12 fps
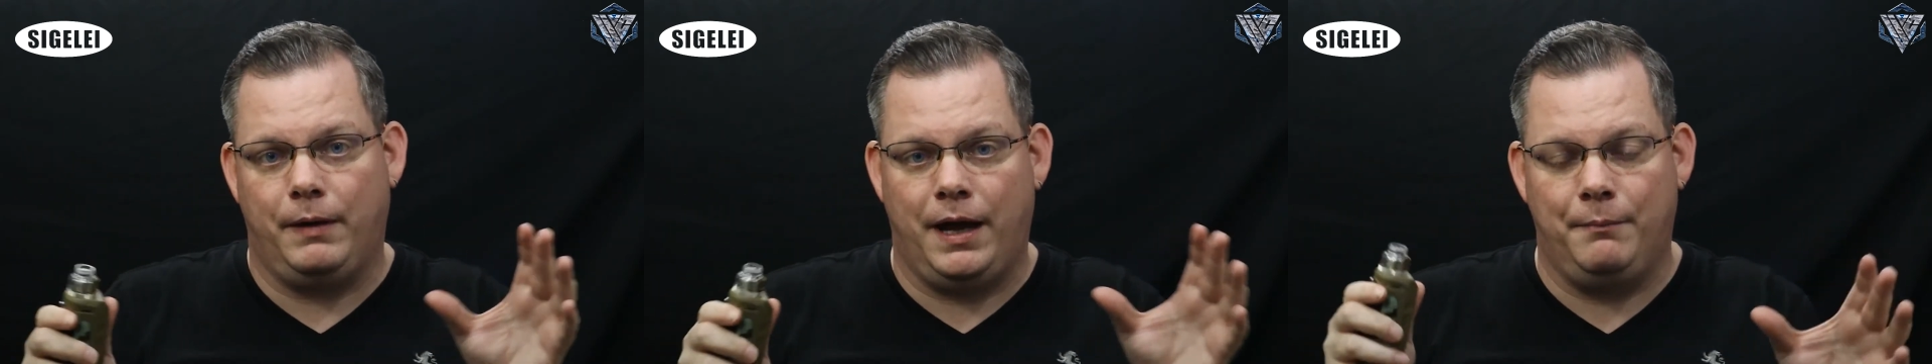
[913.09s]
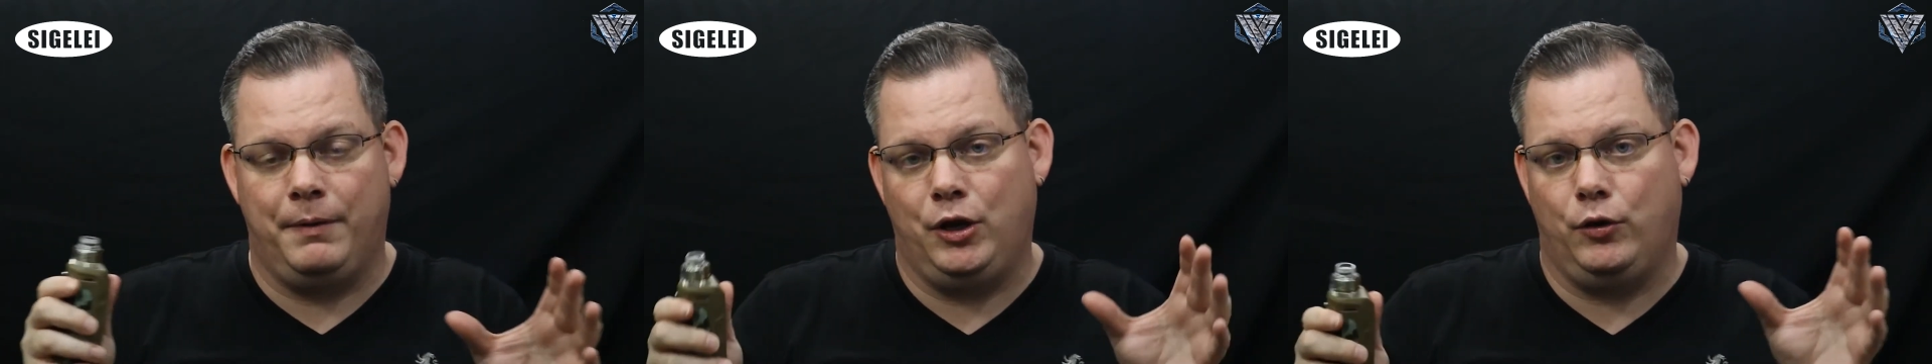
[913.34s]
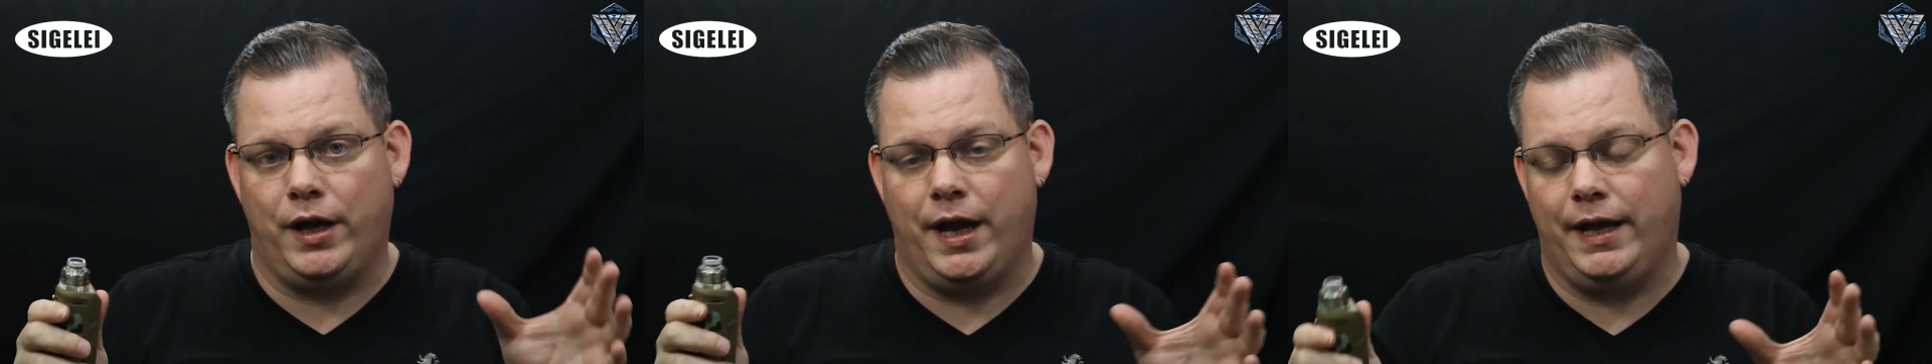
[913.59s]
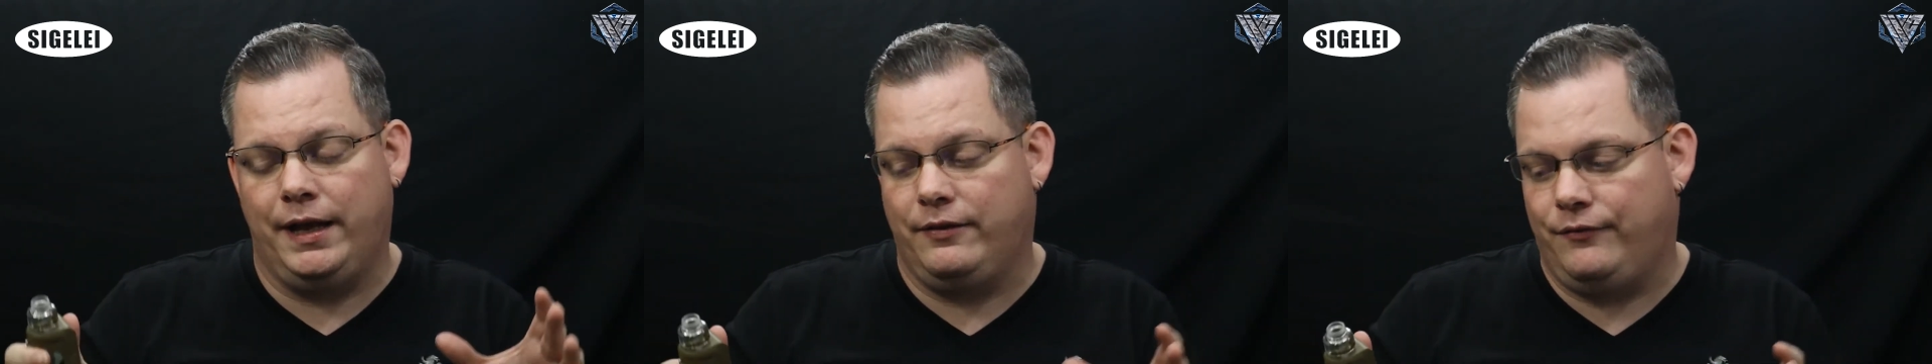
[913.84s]
money on
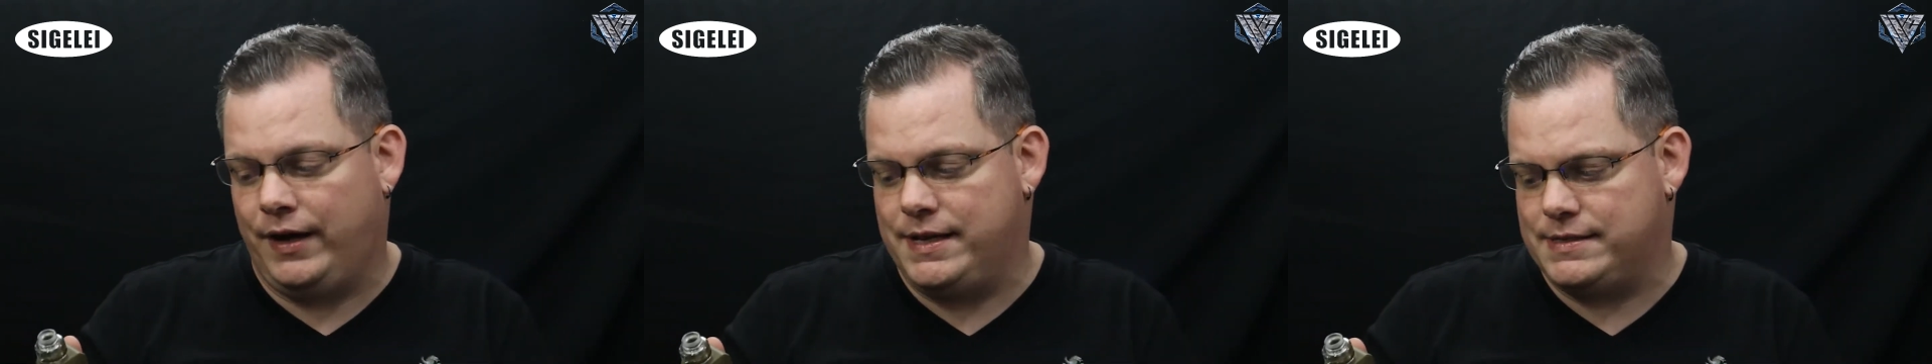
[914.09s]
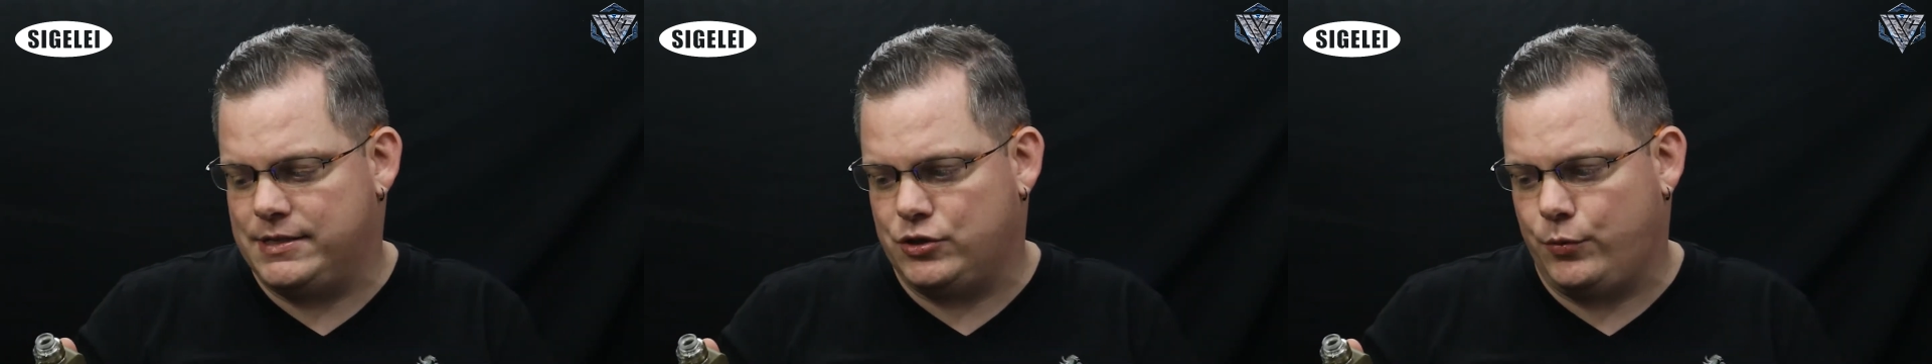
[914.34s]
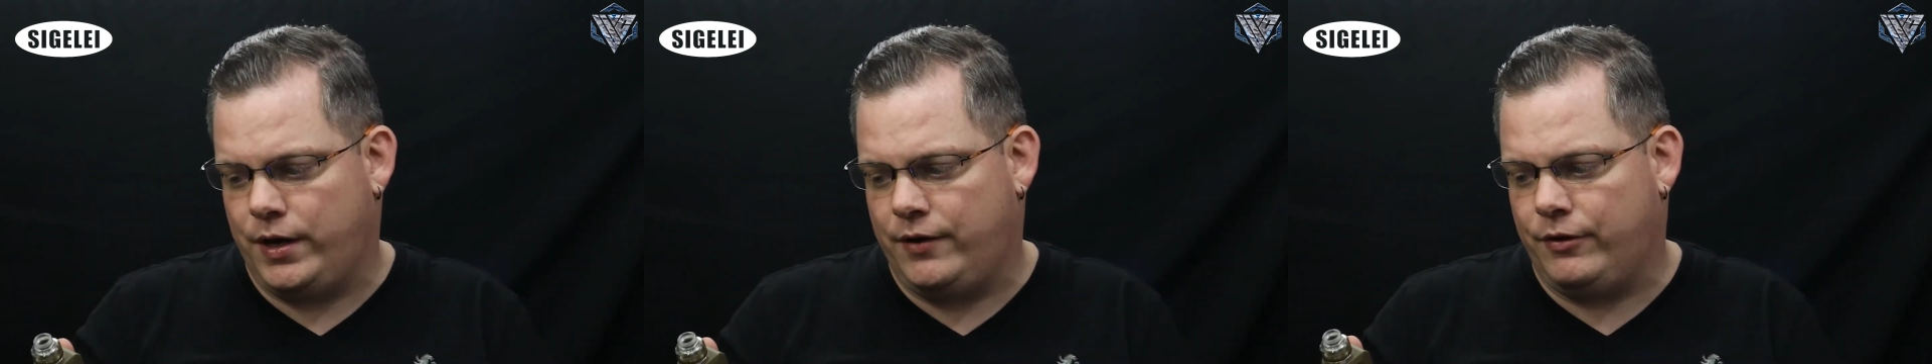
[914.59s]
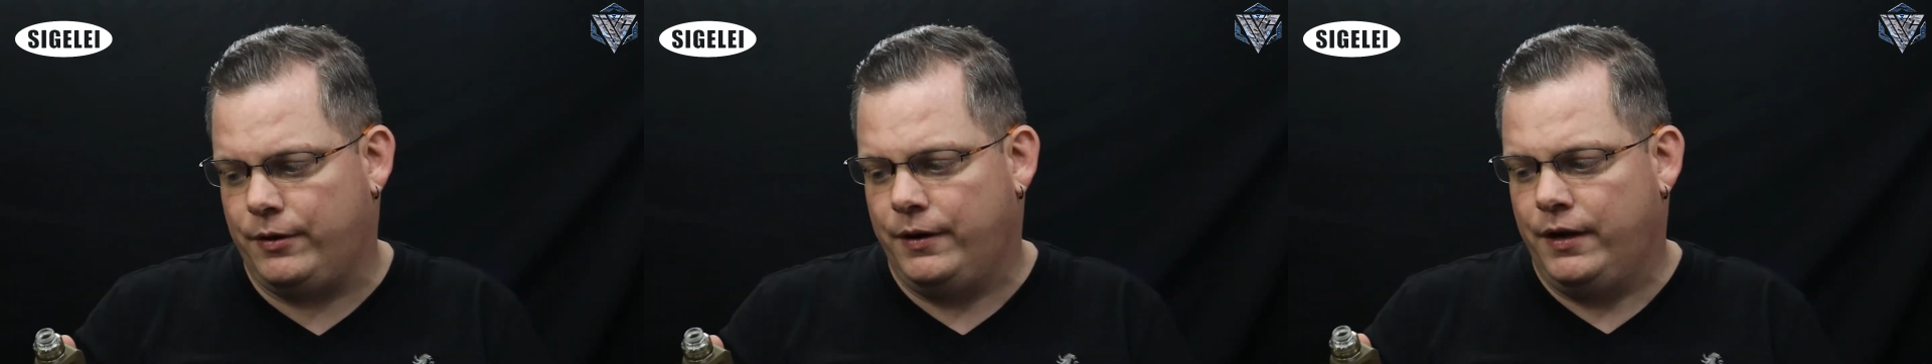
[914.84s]
high-end devices or
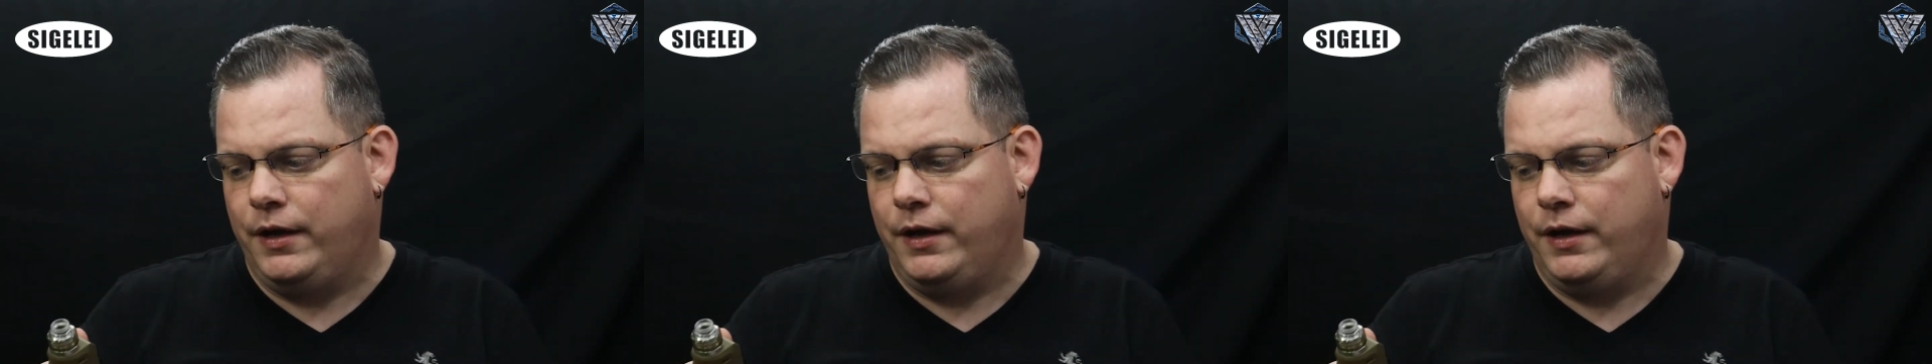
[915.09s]
whatever,